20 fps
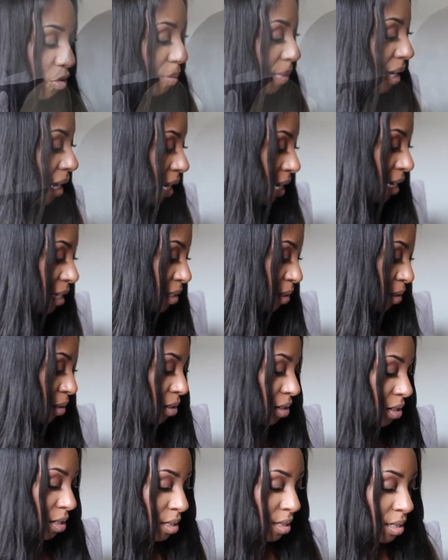from
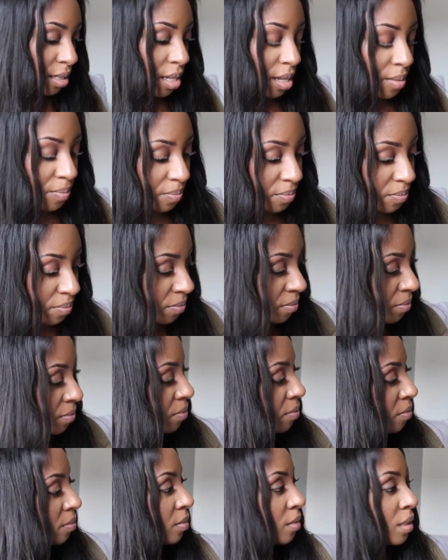Asos,
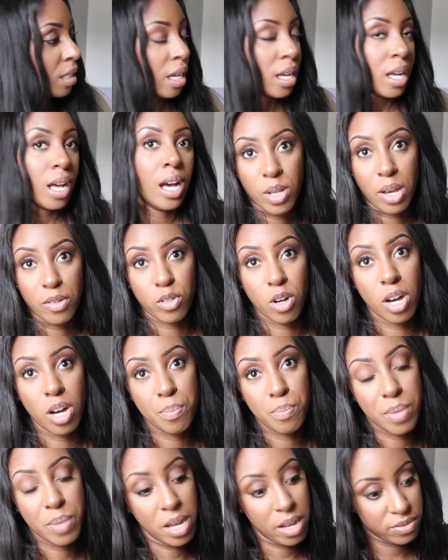so I've got
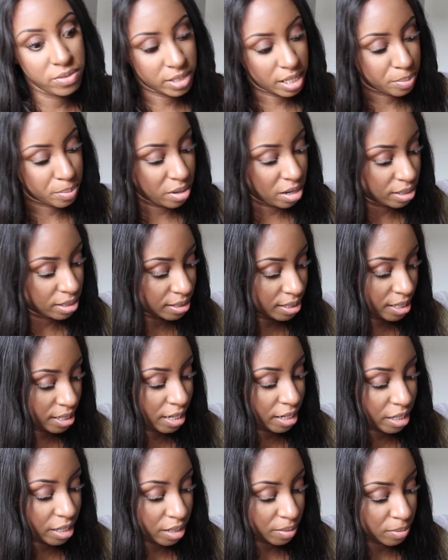a birthday party,
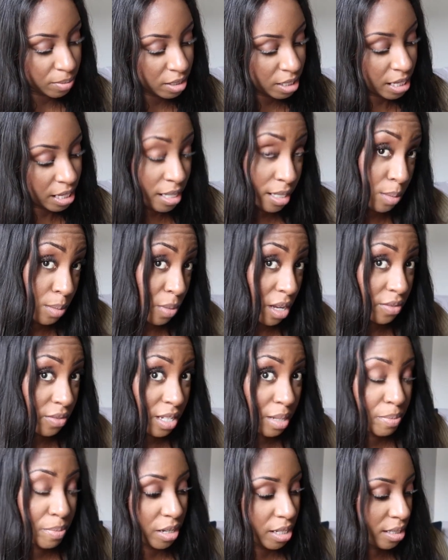like a kid's
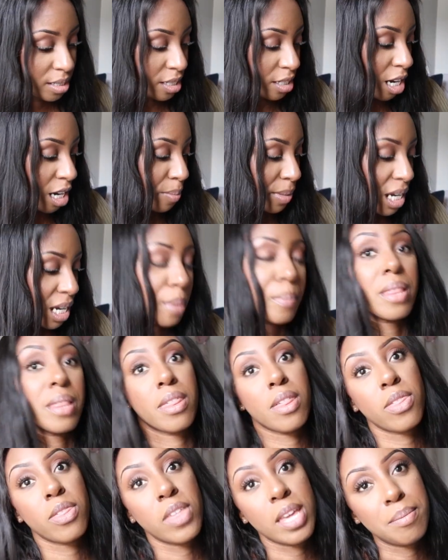birthday party coming up, and
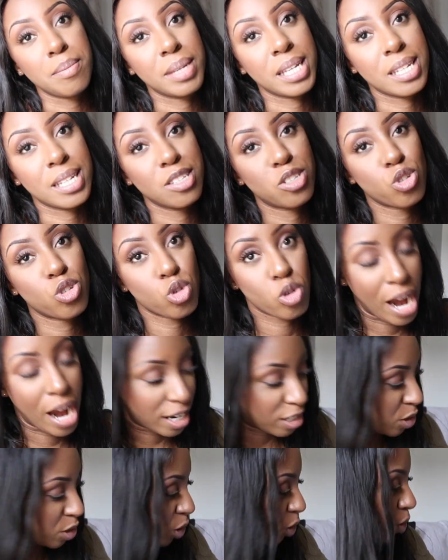the theme is
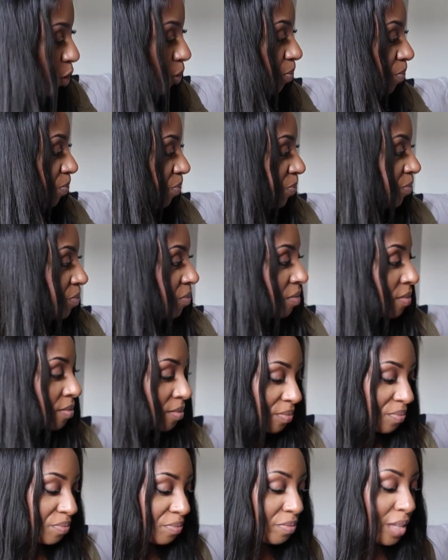tracksuit.
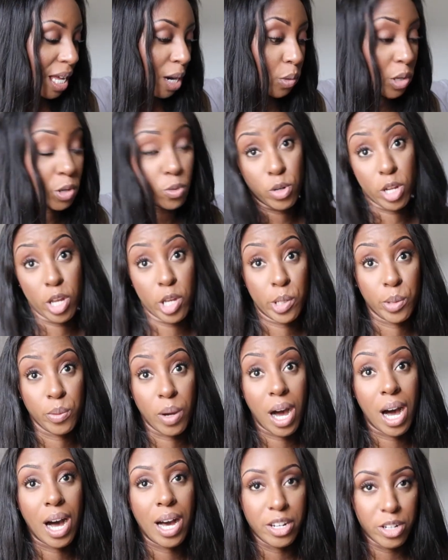Now we all know
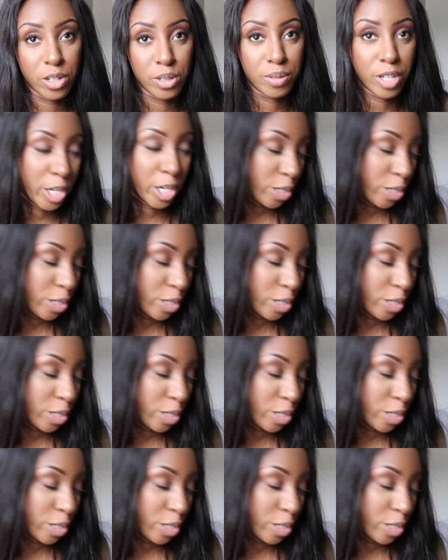I don't